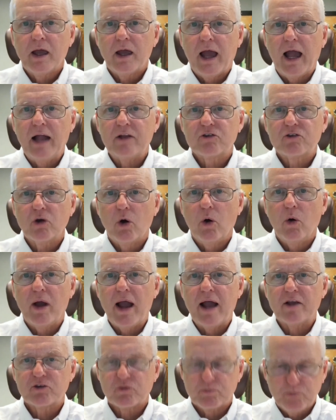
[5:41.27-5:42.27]
And so
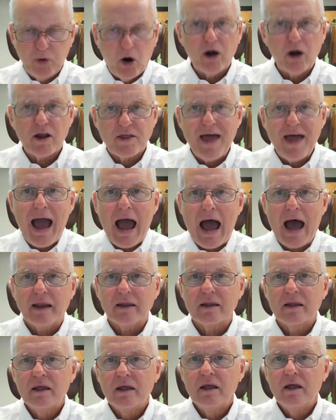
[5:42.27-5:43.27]
as part of that,
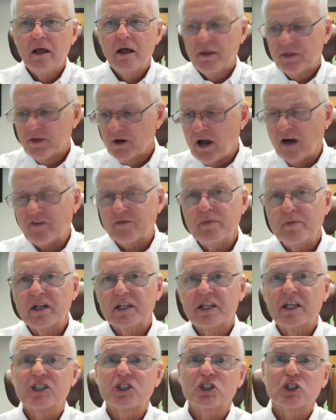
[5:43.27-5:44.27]
the government
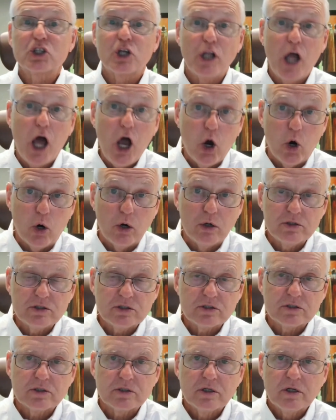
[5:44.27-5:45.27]

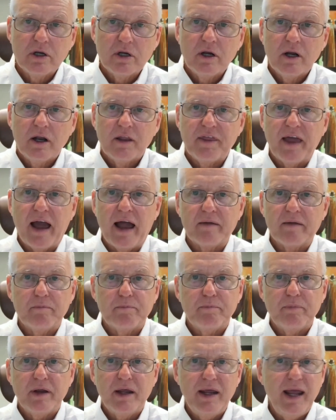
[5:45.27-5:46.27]
disclosed that
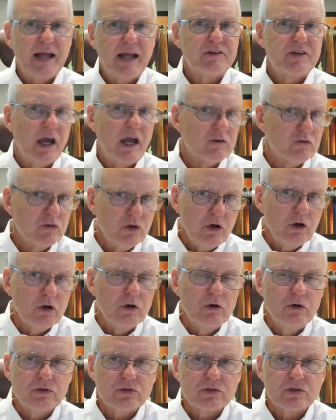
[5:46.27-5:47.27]
he had
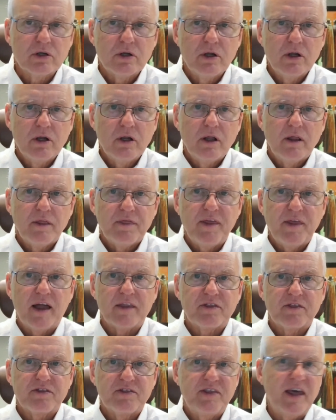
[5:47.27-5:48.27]
tattoos
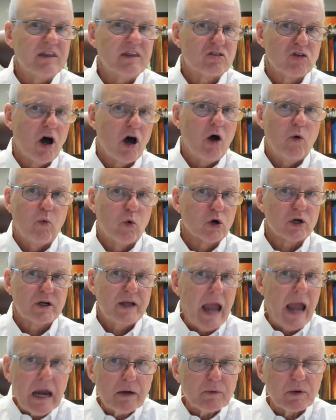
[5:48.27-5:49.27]
that they thought were
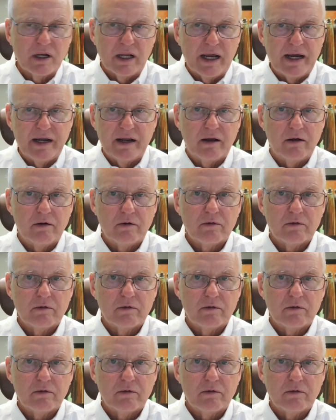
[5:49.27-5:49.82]
gang related.